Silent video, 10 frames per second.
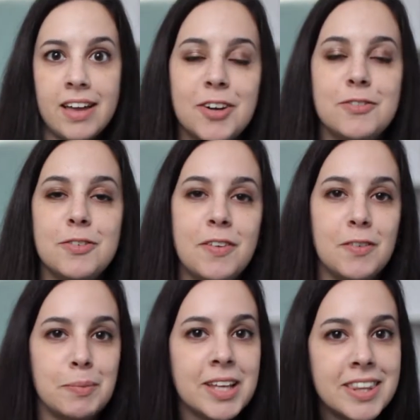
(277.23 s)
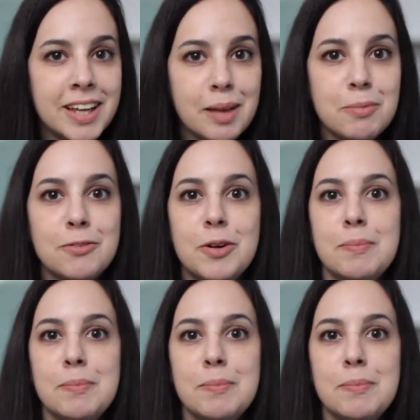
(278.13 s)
I don't know if you've ever played that game before,